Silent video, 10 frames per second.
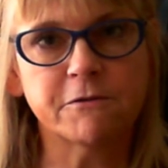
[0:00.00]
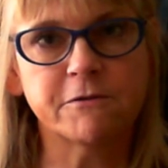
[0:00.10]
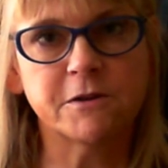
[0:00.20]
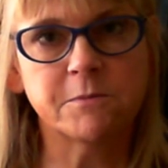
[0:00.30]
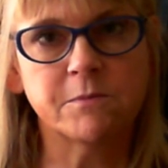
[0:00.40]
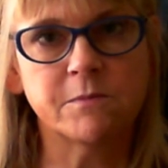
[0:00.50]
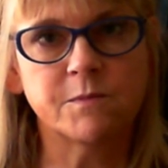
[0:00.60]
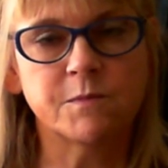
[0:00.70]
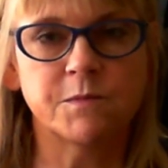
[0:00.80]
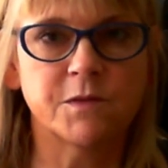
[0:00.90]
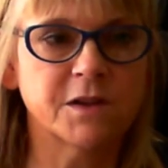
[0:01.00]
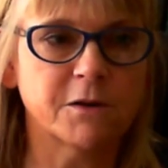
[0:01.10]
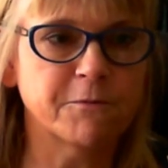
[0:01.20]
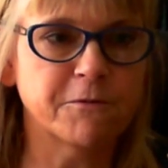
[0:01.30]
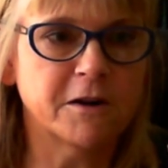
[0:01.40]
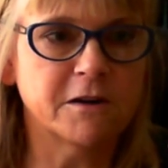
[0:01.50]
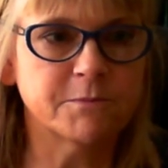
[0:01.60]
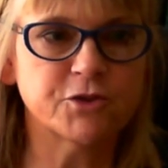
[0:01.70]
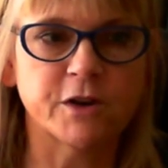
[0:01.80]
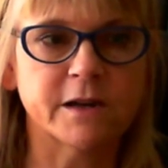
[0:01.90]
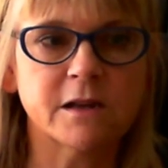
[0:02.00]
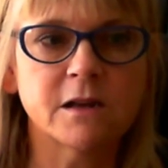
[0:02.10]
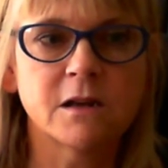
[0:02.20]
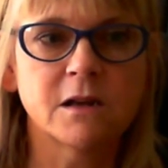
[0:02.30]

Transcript: from the odd farm track.